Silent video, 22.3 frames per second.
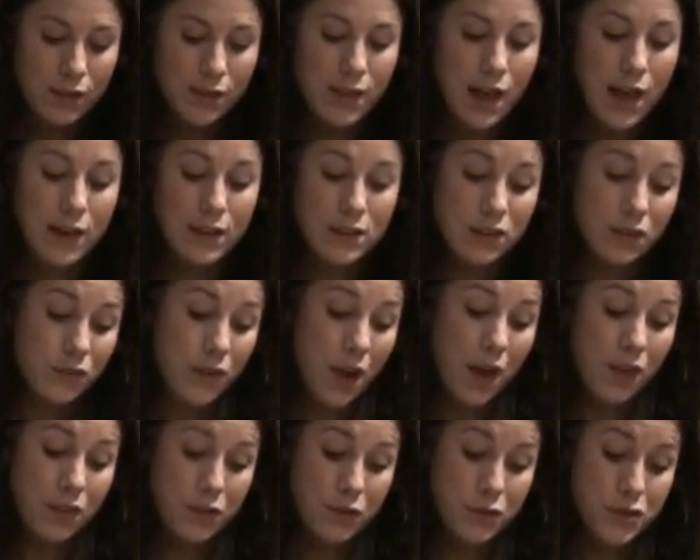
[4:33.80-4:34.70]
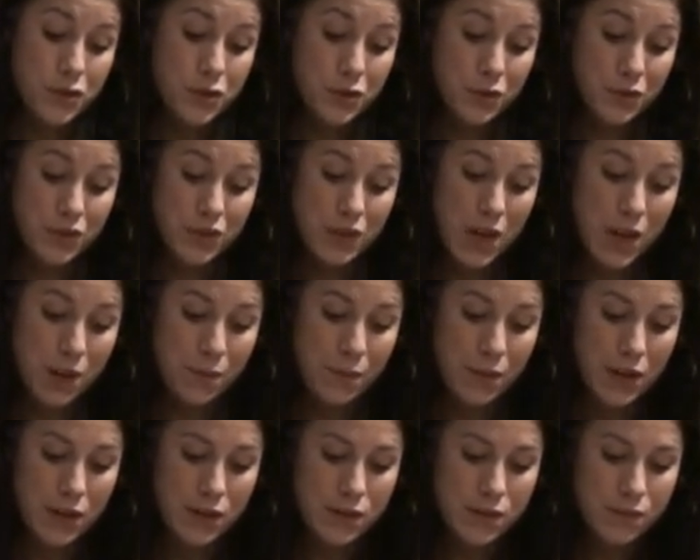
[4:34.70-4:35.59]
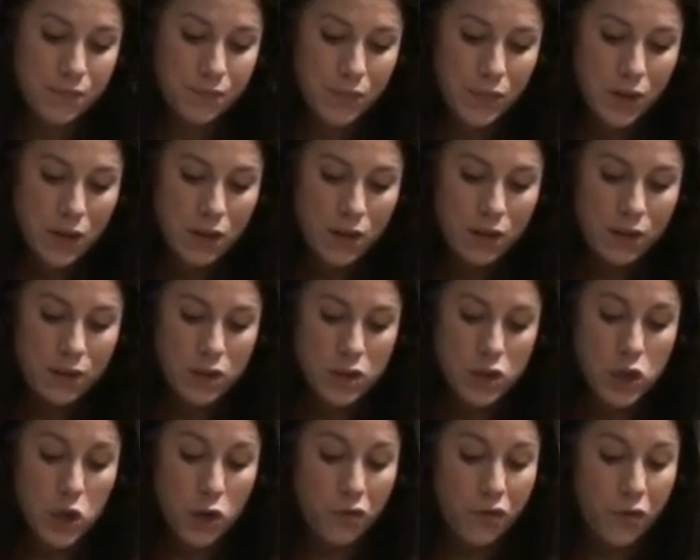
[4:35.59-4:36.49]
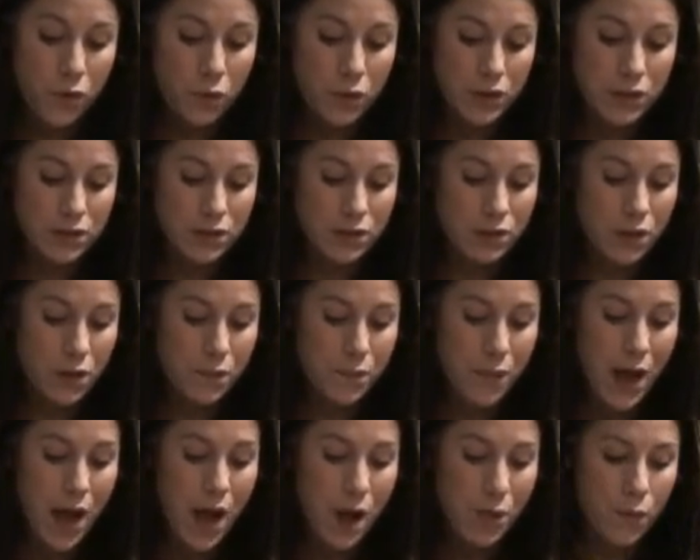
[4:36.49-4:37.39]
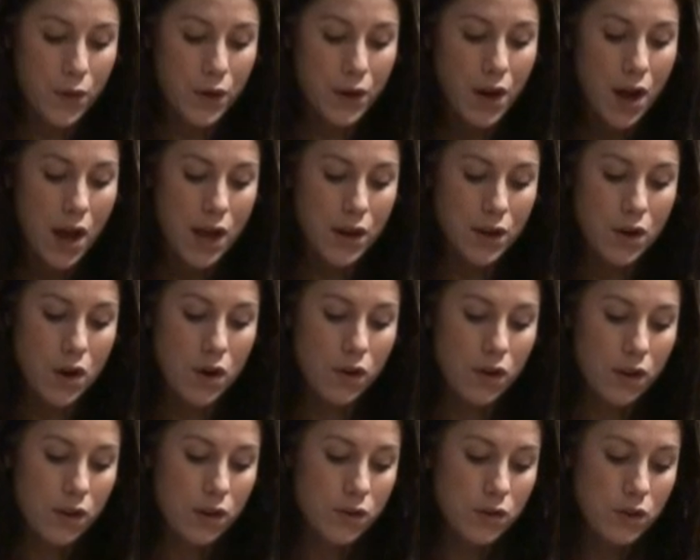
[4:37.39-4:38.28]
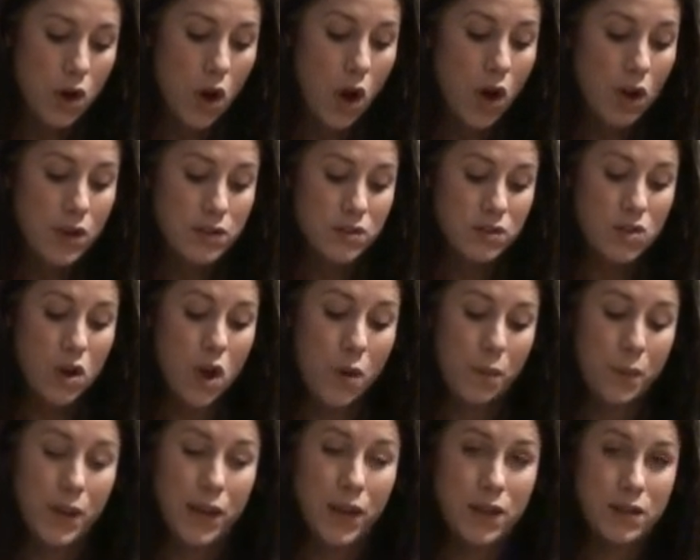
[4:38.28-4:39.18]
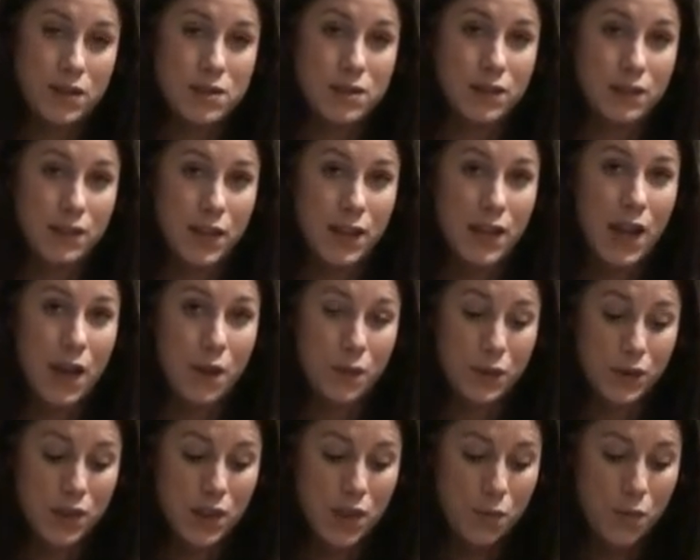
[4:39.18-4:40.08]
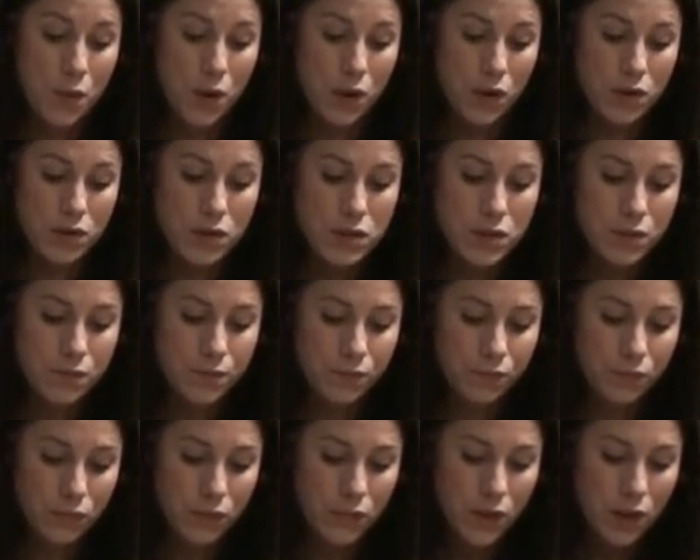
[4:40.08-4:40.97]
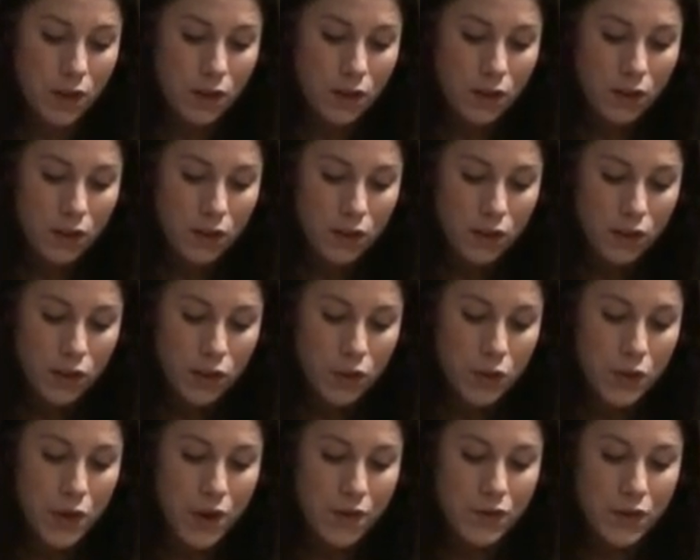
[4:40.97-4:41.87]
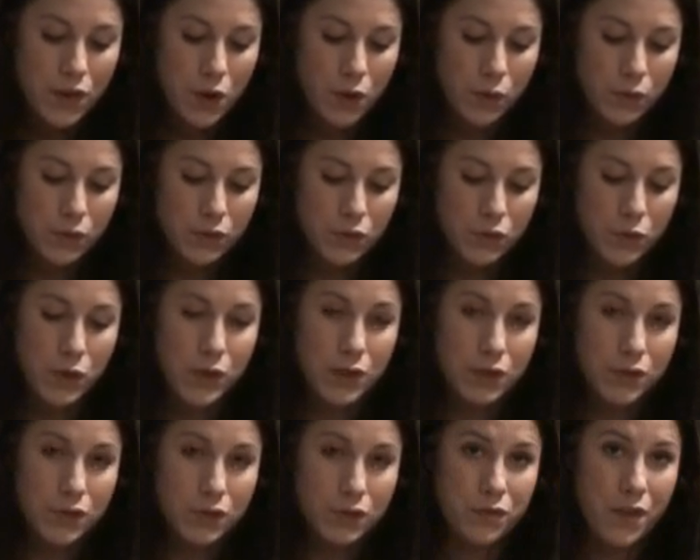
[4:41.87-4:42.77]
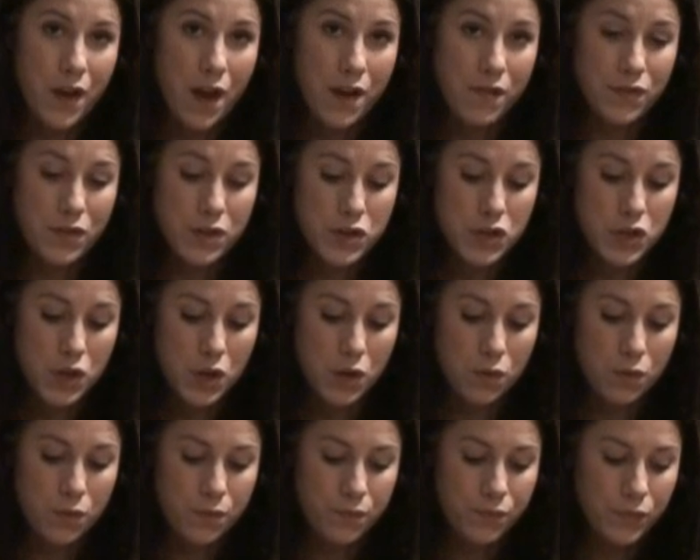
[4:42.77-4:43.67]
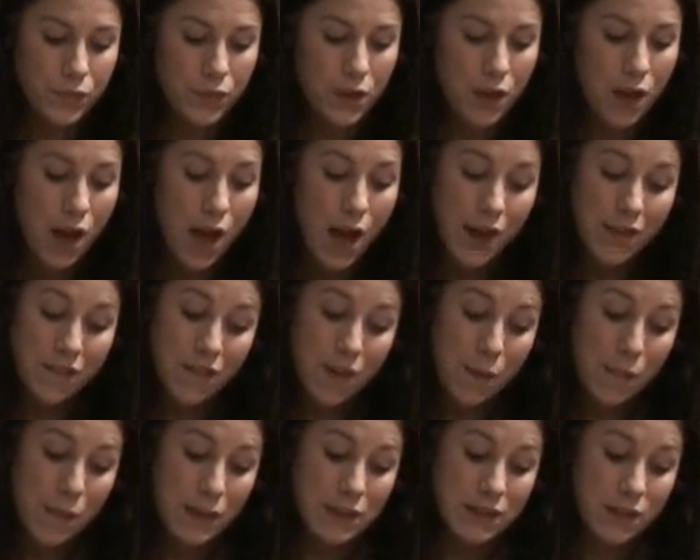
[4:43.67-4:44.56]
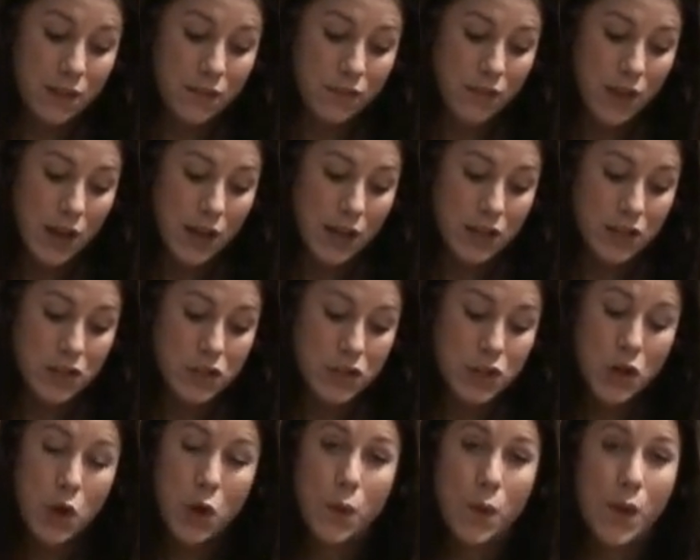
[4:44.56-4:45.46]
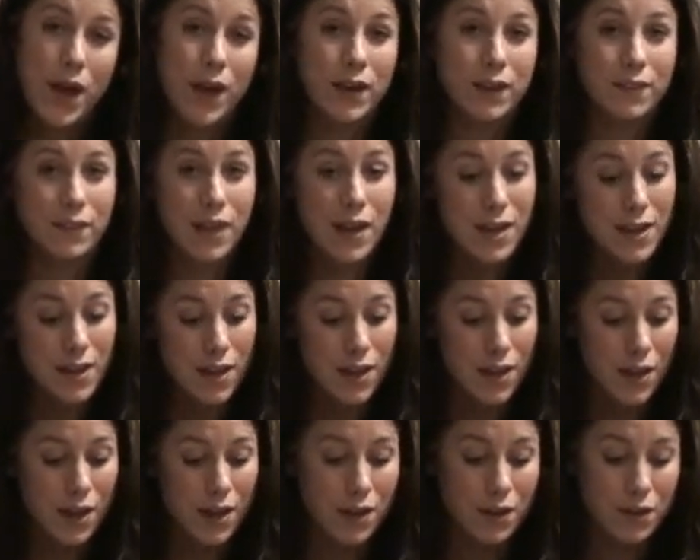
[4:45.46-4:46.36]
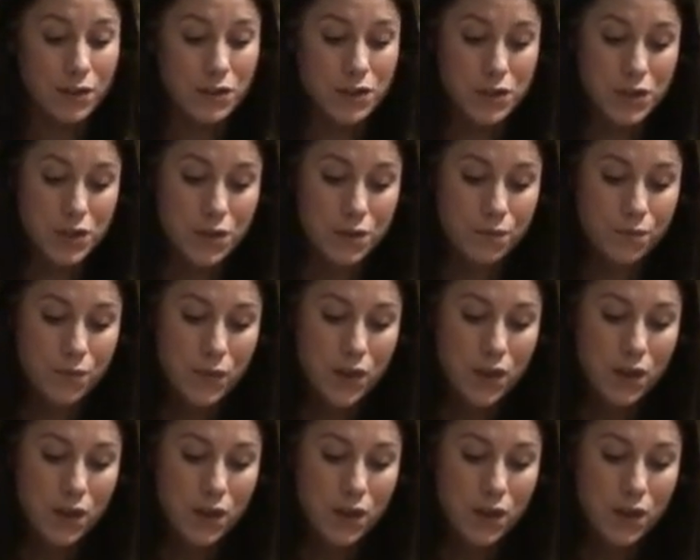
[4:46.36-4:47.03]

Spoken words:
That is a rather true statement. The show focuses on power and not stopping until they get what they want. You never know who's going to survive the show. I found myself getting to know and like a character